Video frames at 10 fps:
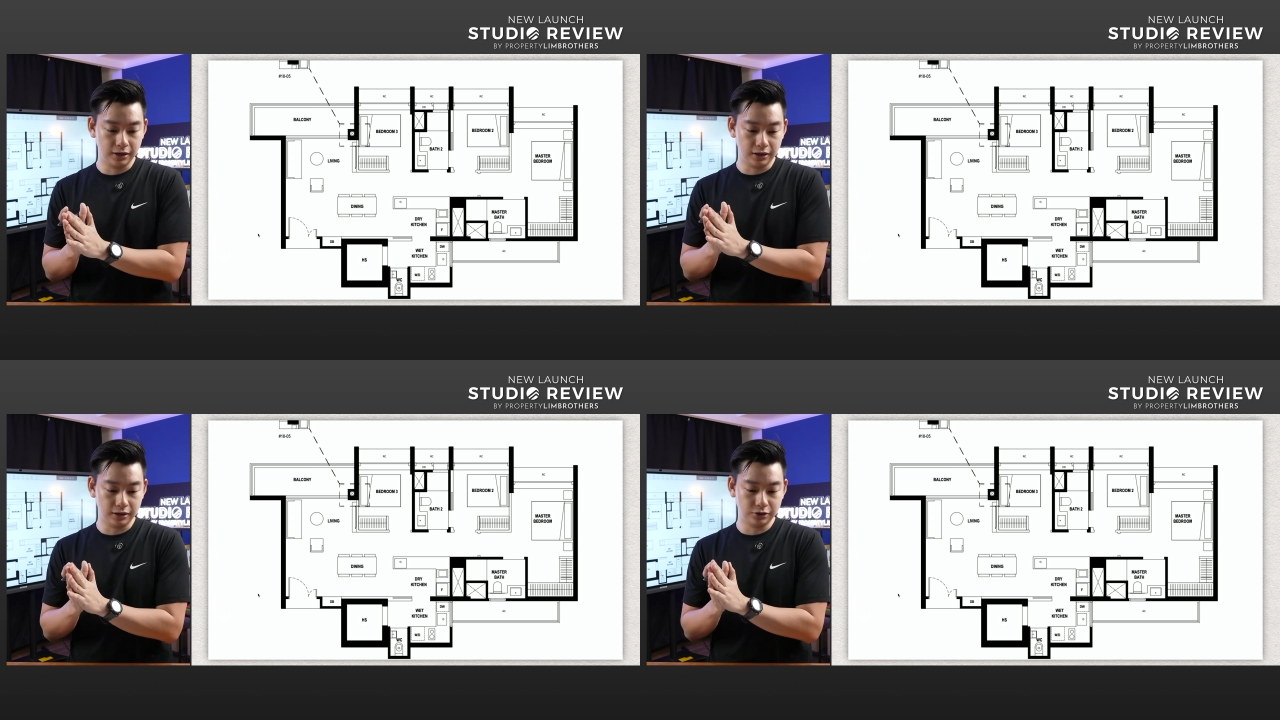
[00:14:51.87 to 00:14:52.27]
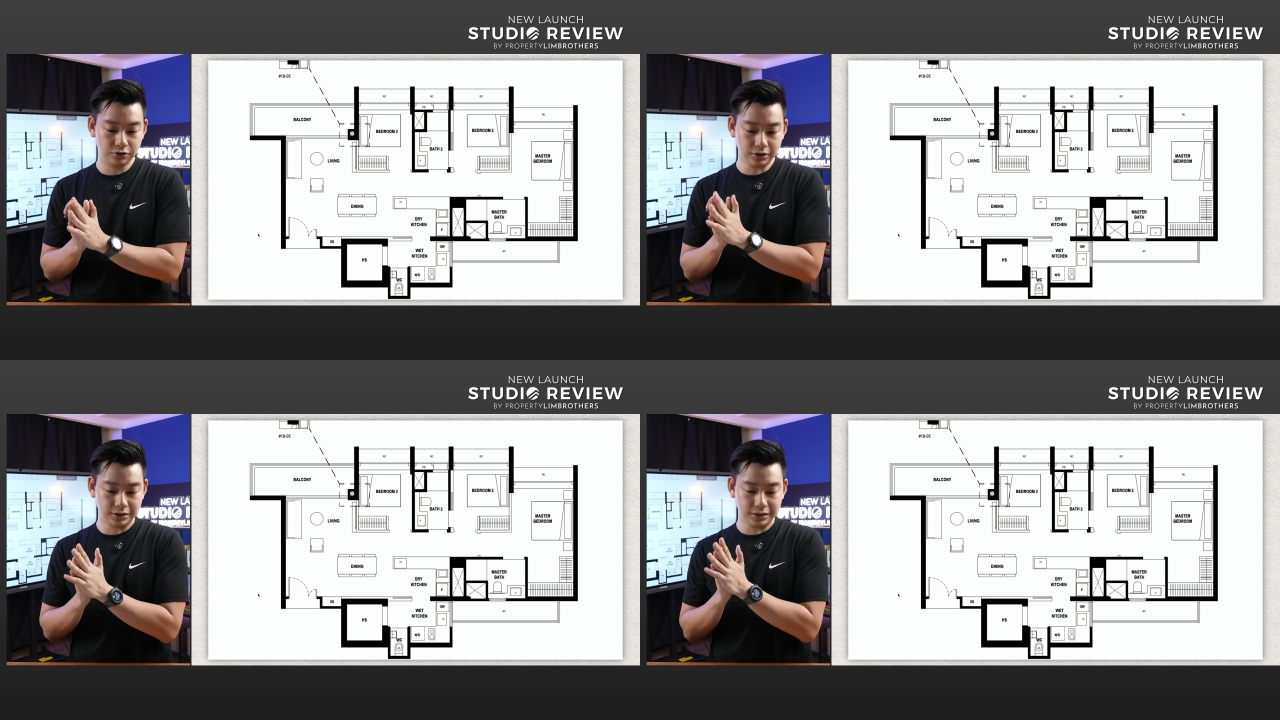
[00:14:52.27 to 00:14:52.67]
you're going
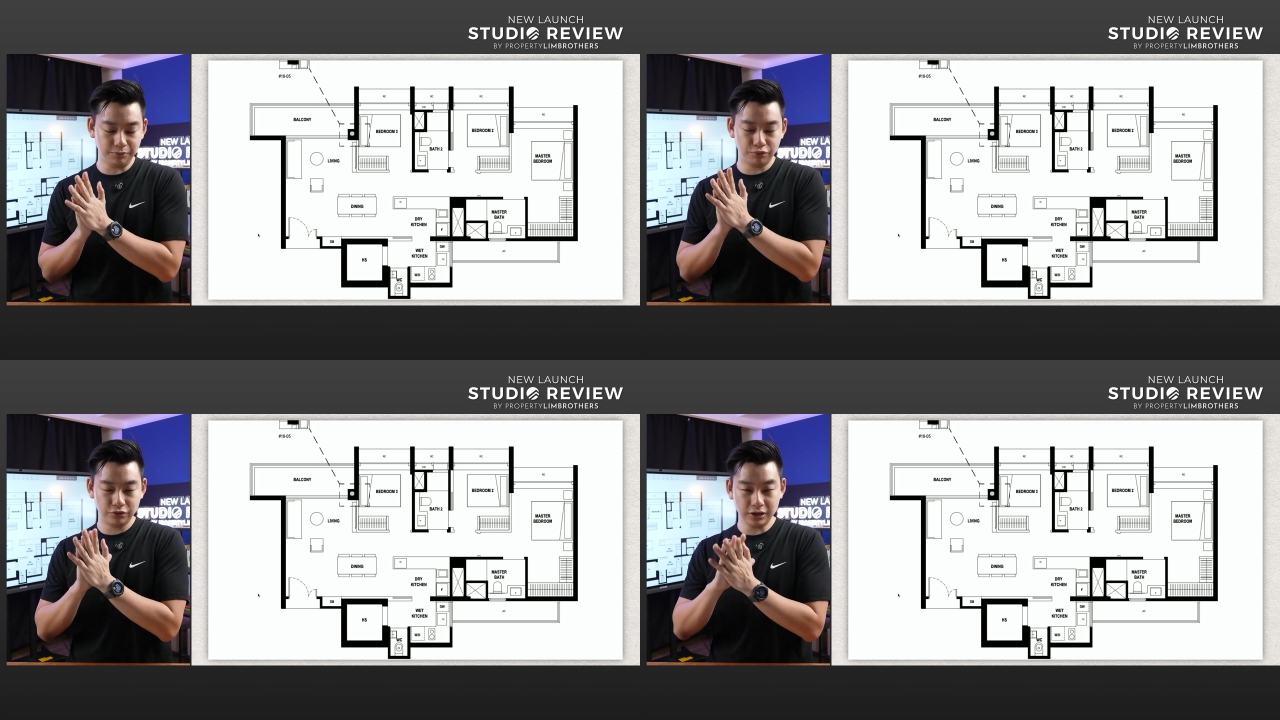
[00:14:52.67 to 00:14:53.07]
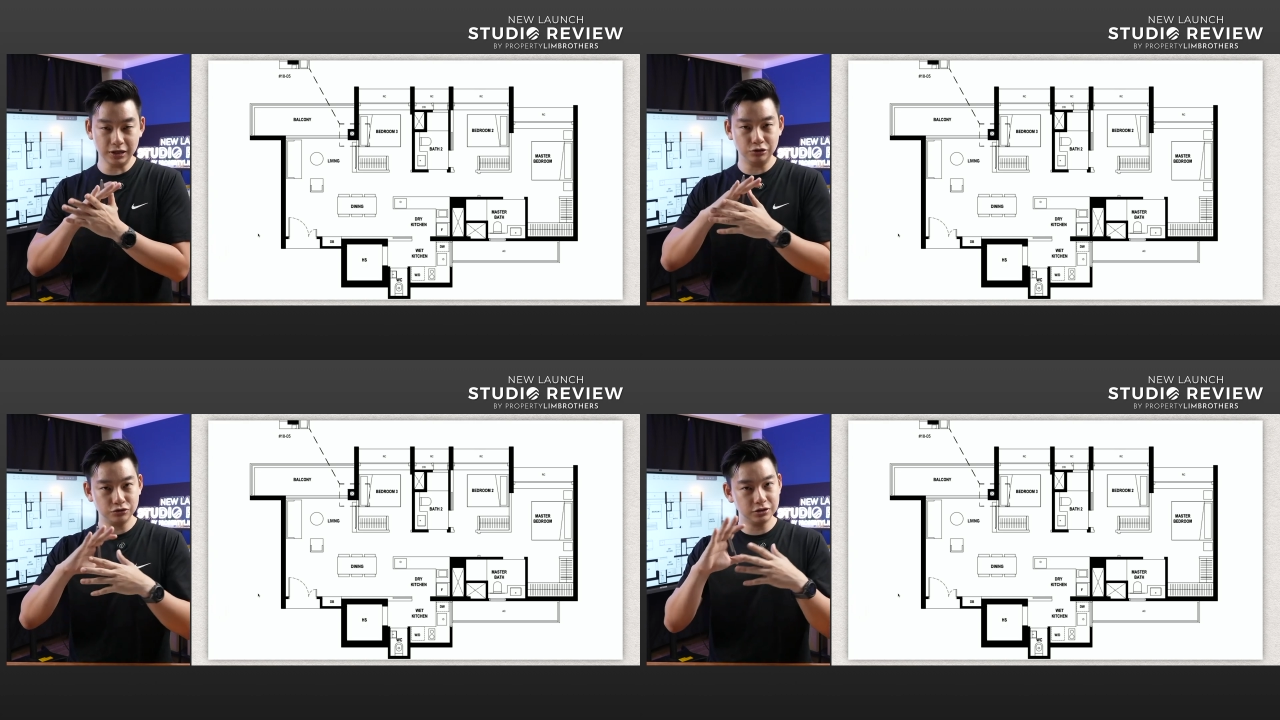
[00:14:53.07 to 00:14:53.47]
to see pretty
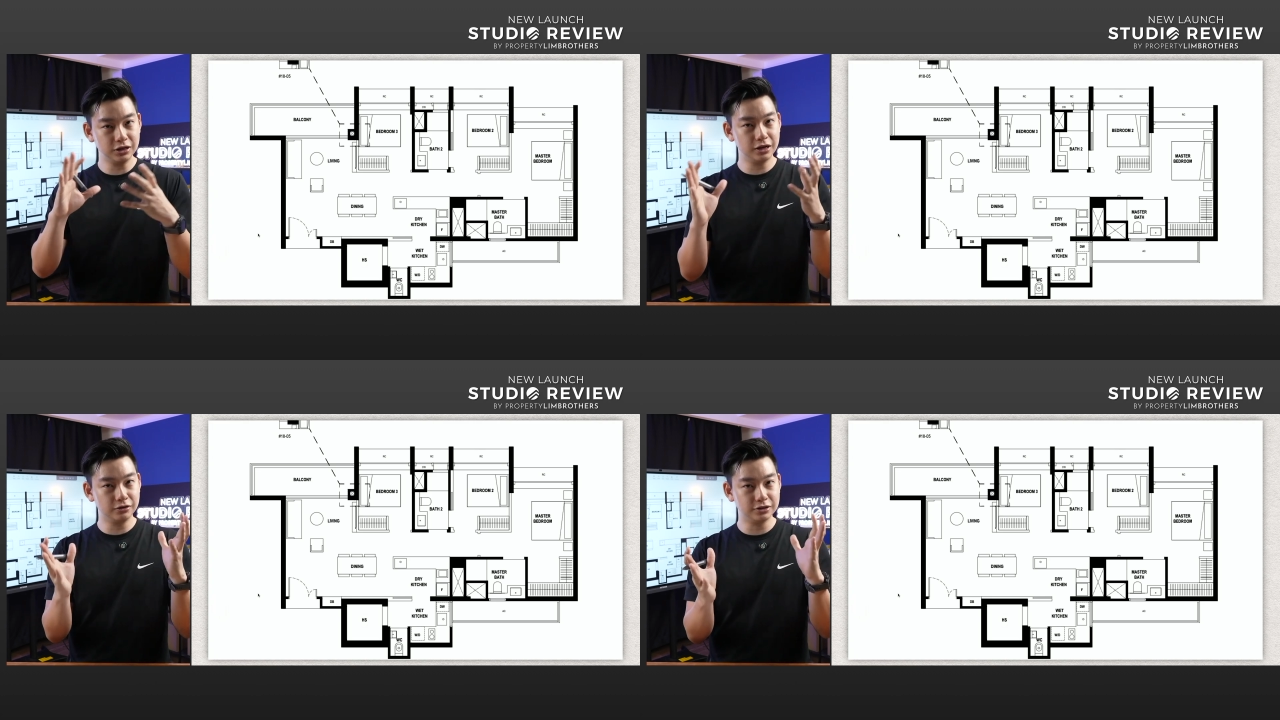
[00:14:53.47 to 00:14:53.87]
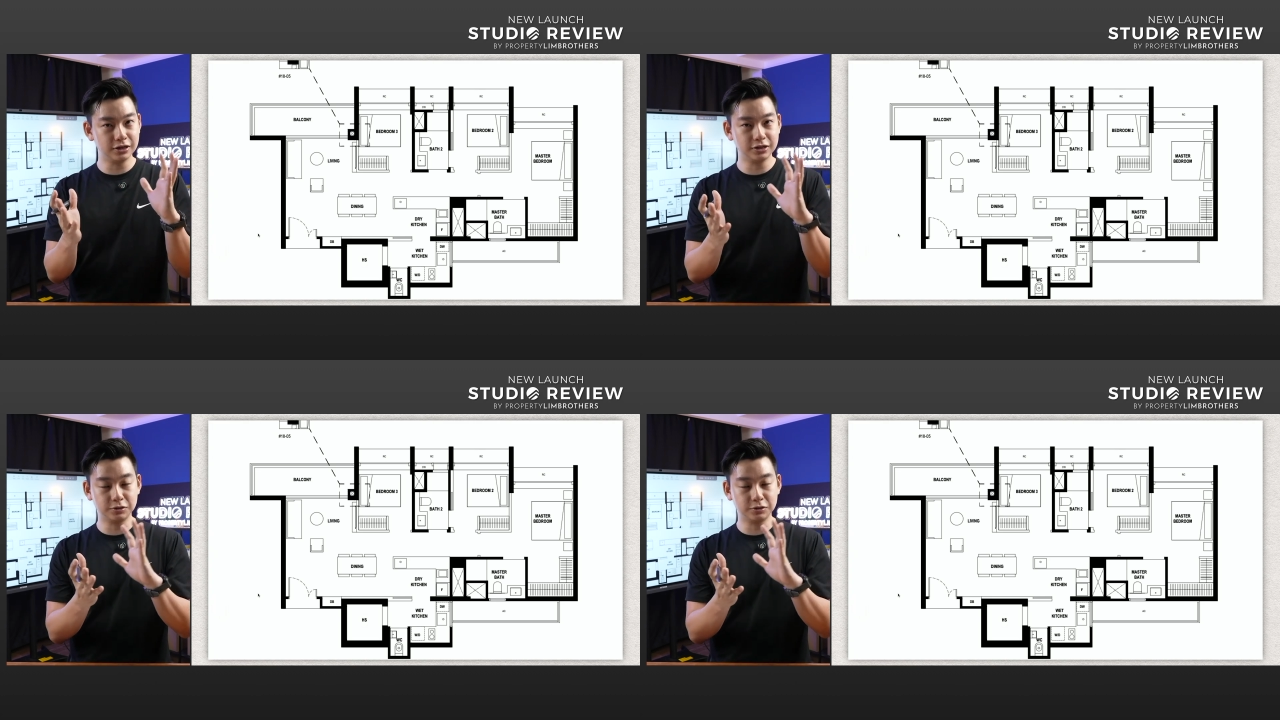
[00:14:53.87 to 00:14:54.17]
interesting layout designs,